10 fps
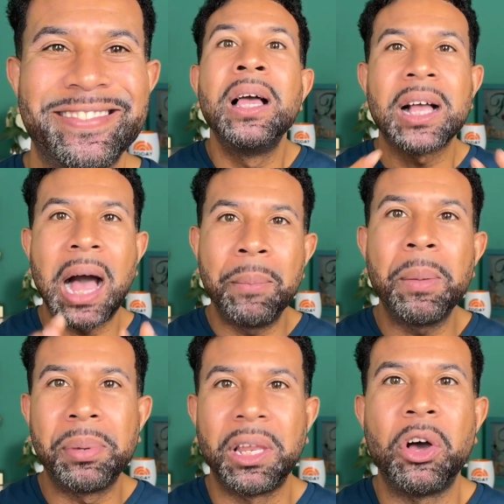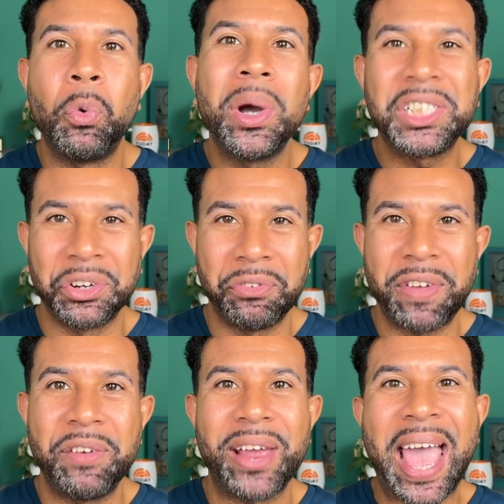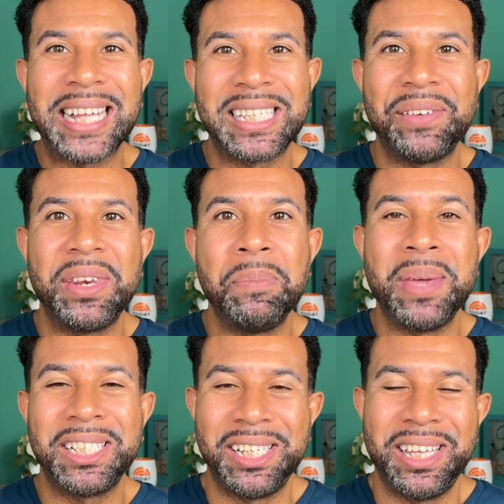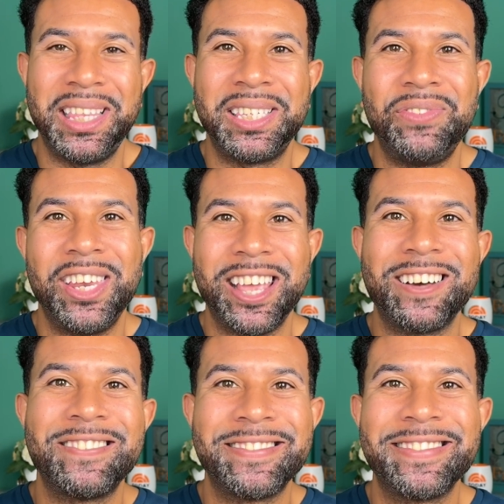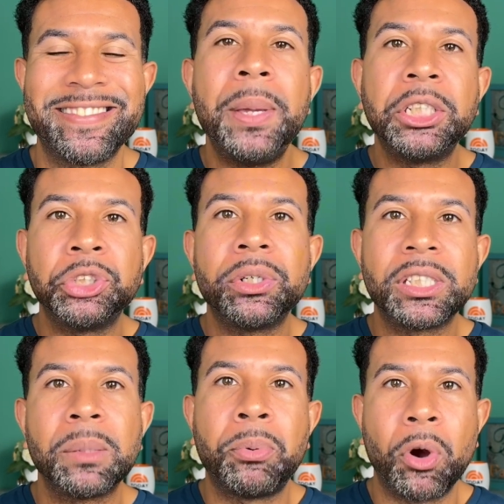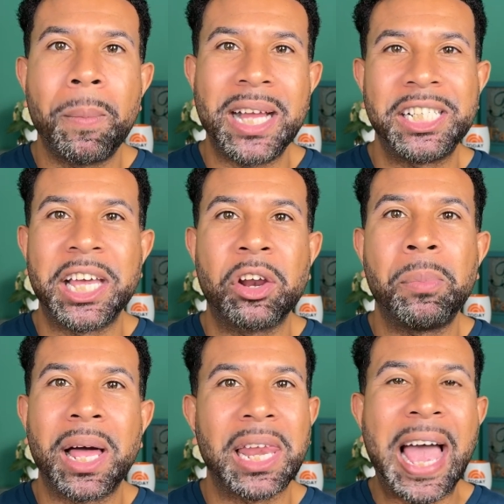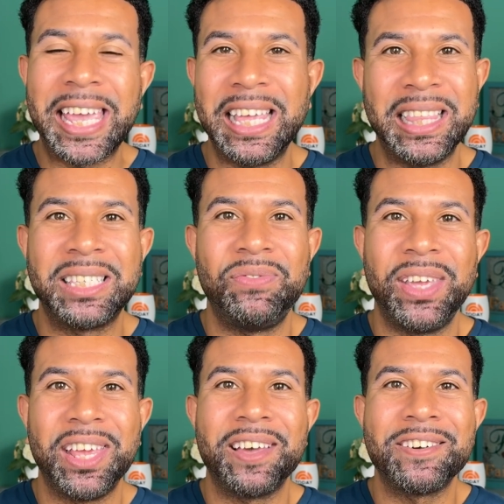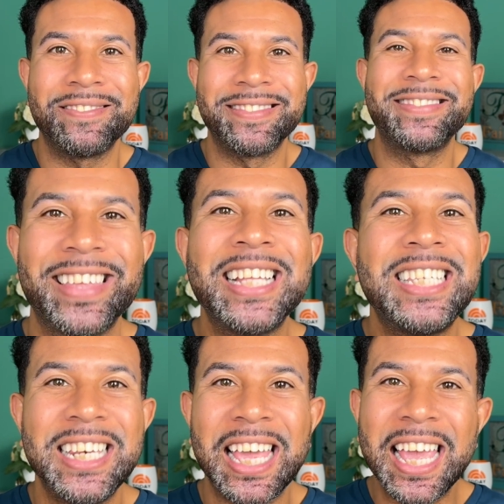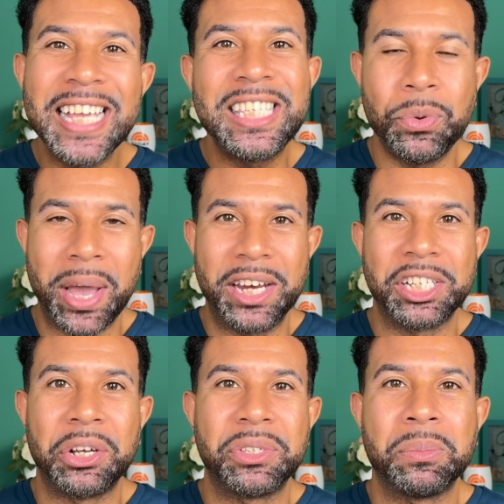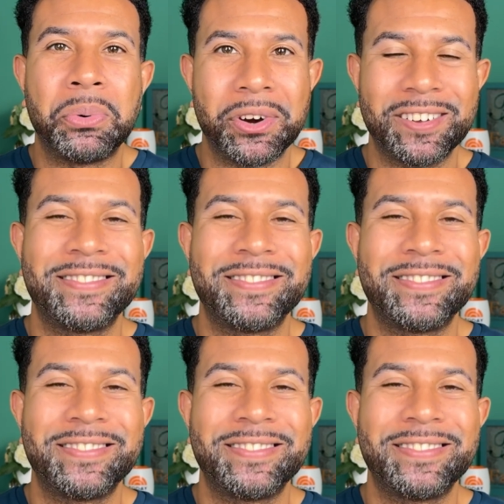Comment below what's your favorite activity mentioned in this video. Be sure to support my channel by liking this video. It's an easy way to show support.